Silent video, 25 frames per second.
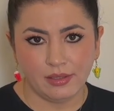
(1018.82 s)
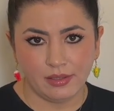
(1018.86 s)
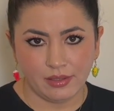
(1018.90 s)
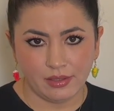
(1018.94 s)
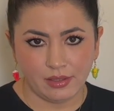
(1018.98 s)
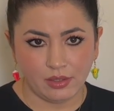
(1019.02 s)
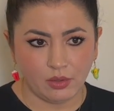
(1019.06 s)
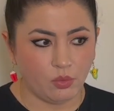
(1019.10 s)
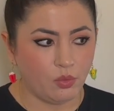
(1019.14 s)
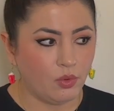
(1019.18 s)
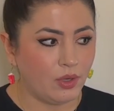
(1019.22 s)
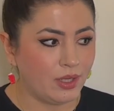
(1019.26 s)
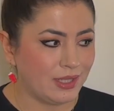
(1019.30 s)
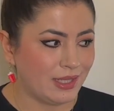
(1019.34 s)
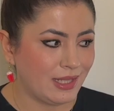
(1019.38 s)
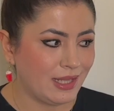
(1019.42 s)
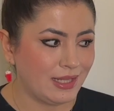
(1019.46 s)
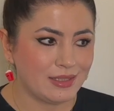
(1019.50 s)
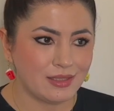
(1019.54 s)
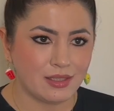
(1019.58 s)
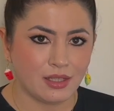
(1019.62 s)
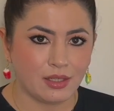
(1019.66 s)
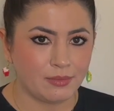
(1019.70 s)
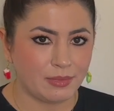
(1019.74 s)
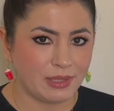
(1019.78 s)
The one
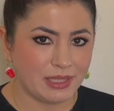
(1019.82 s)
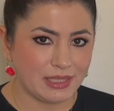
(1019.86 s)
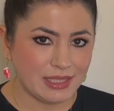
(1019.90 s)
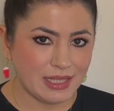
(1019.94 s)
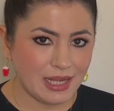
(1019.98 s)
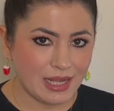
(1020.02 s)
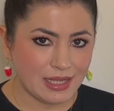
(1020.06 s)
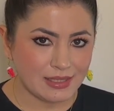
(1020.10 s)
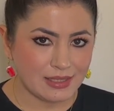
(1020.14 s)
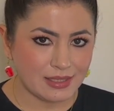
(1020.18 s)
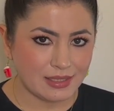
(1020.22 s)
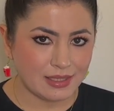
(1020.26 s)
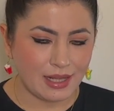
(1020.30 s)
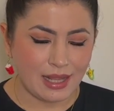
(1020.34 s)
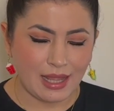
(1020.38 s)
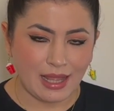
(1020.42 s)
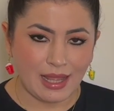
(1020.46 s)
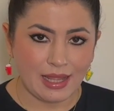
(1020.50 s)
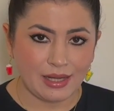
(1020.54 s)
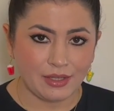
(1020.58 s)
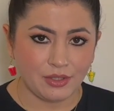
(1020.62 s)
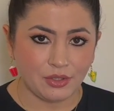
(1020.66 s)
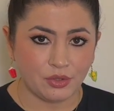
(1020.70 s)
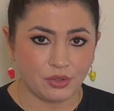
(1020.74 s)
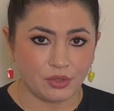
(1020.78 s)
that's on my desk
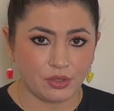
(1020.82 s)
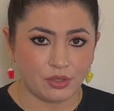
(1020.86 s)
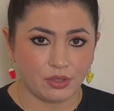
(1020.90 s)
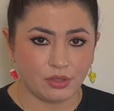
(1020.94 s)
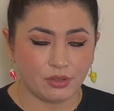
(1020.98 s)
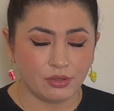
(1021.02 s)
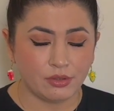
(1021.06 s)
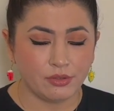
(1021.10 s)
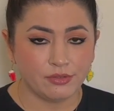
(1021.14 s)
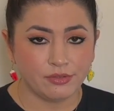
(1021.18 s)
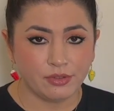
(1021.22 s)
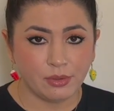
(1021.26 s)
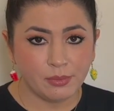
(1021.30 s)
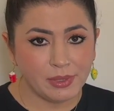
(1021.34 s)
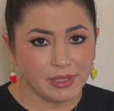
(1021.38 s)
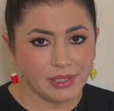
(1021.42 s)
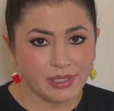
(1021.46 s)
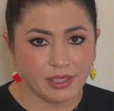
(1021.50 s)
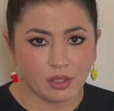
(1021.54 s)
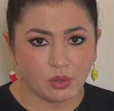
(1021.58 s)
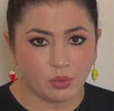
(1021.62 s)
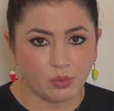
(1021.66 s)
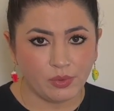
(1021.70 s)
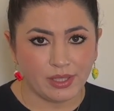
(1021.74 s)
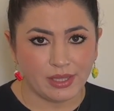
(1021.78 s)
and you're
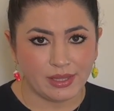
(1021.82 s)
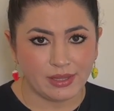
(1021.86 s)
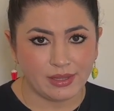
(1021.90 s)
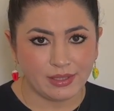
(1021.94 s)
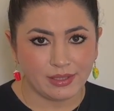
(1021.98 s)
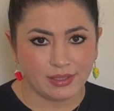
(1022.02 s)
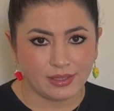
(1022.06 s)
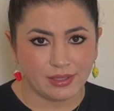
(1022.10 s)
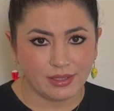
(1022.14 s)
familiar with.